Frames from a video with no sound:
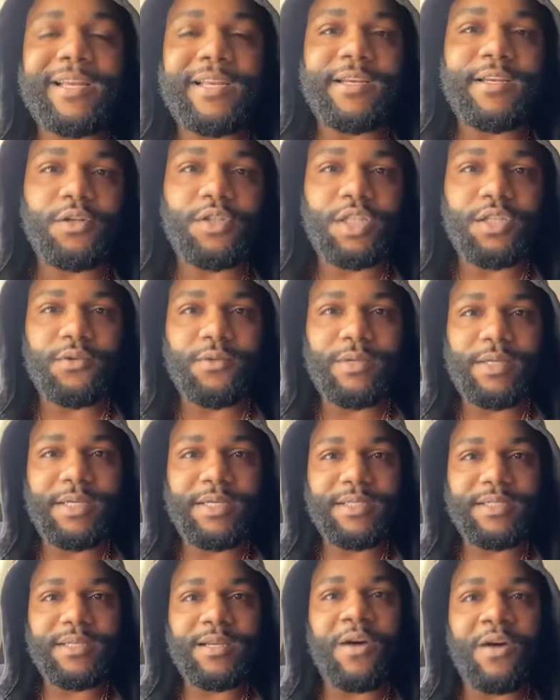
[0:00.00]
out the door
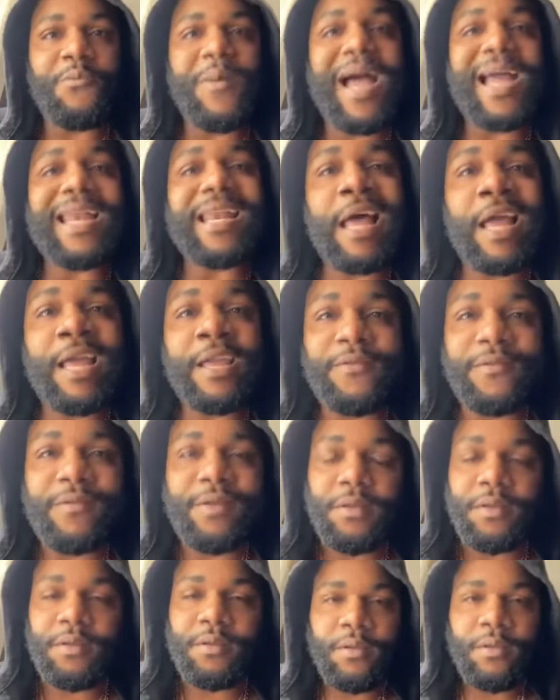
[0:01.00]
squeezing. On my life,
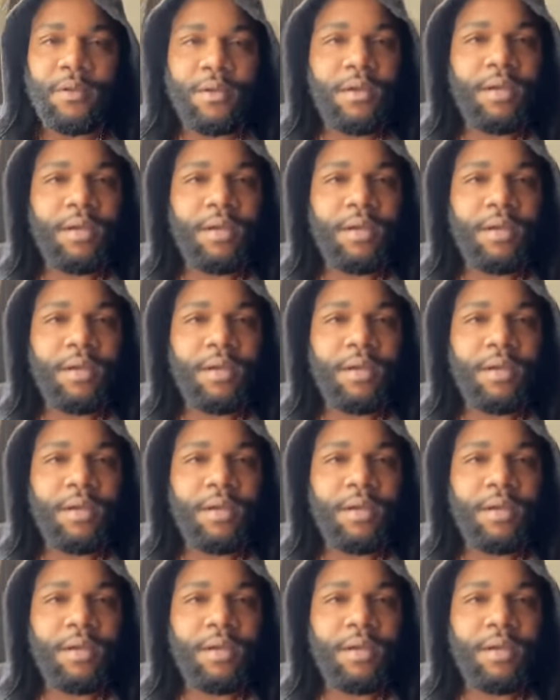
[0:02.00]
nigga.